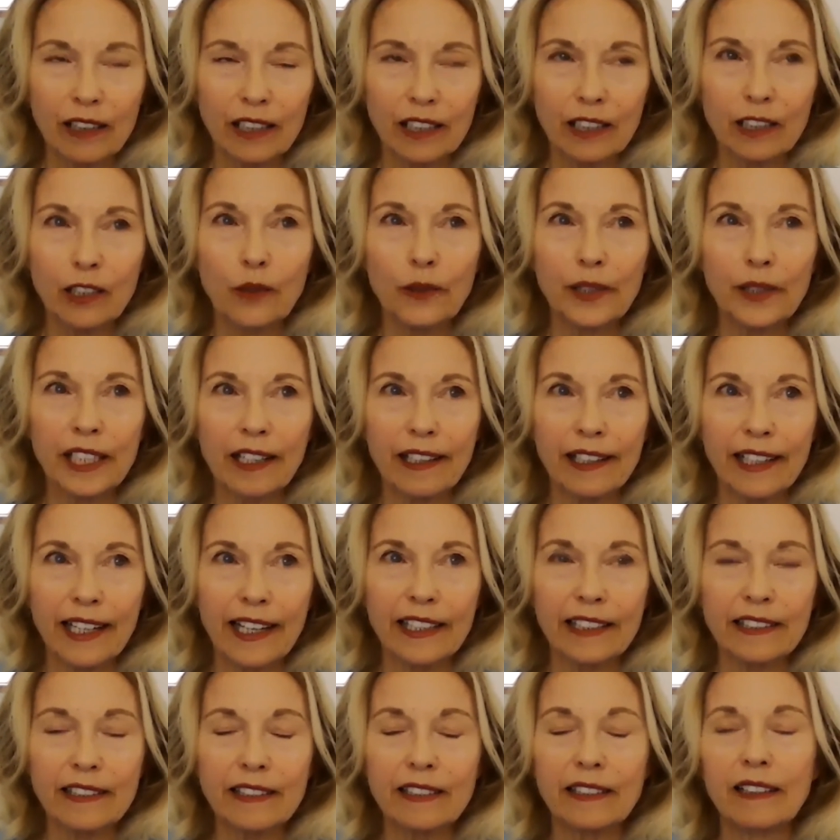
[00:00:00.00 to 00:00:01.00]
going on
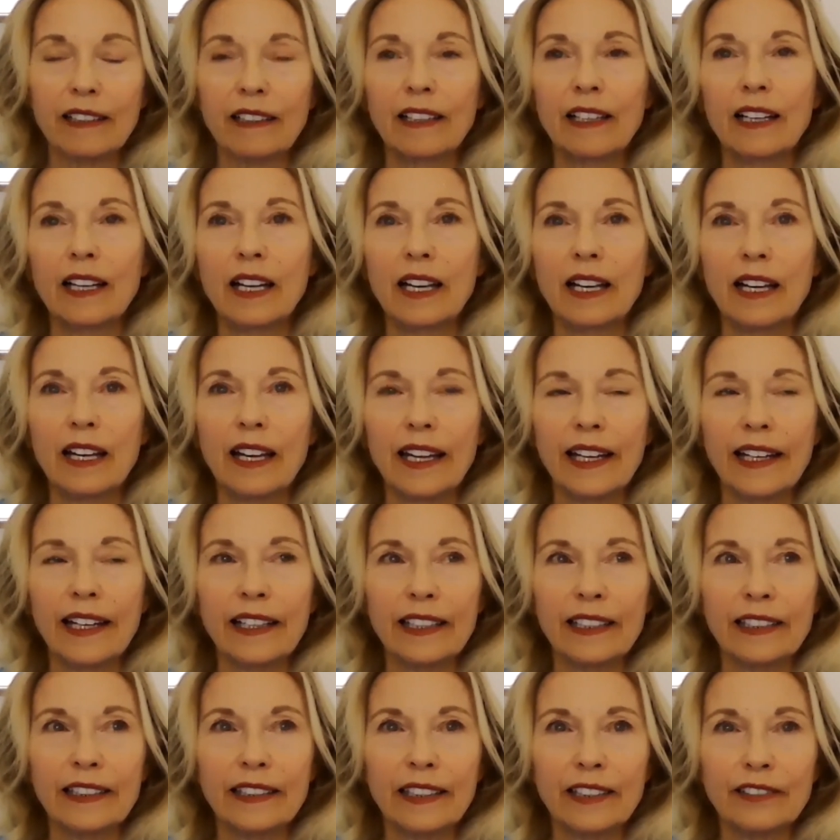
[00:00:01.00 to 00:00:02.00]
eight,
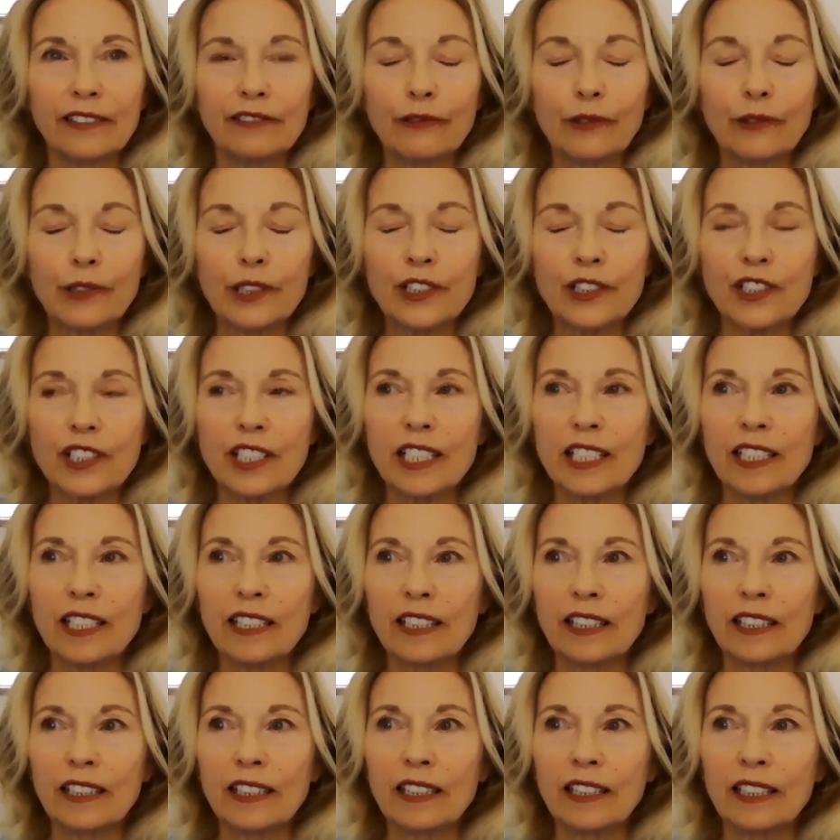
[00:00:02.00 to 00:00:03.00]
and uh,
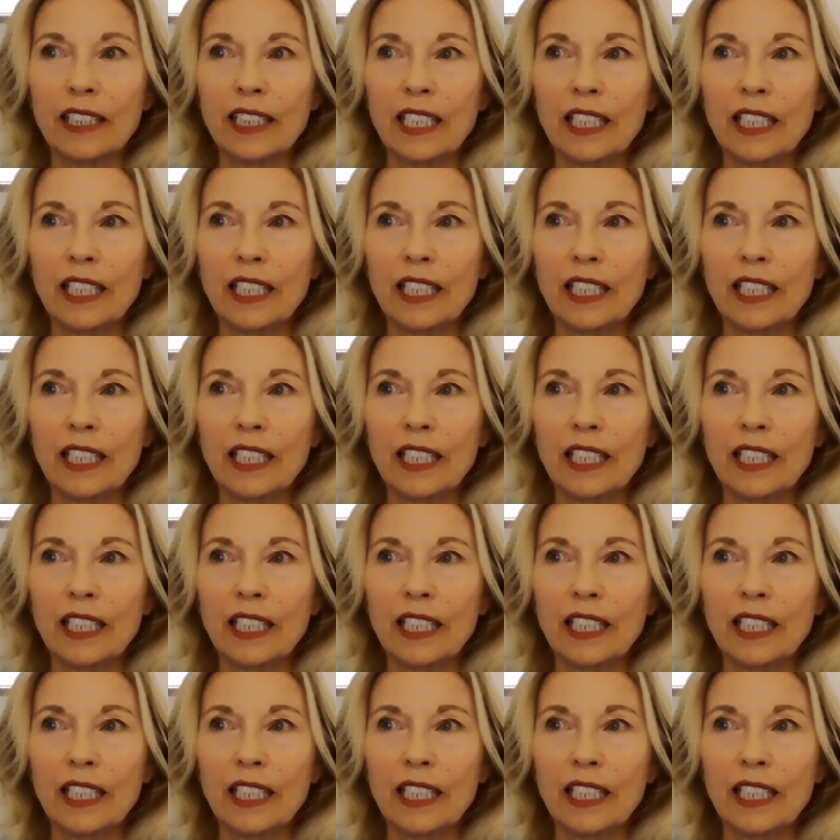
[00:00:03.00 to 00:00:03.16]
14,